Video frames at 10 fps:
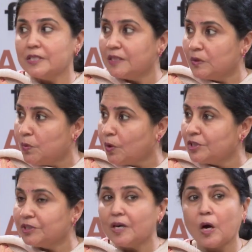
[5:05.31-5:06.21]
conserve
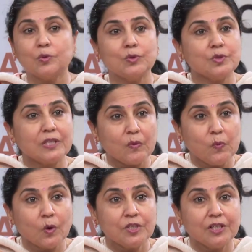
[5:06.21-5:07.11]
water, how to save
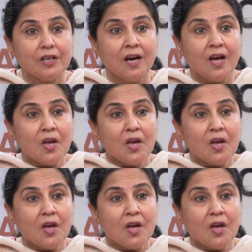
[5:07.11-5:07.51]
water.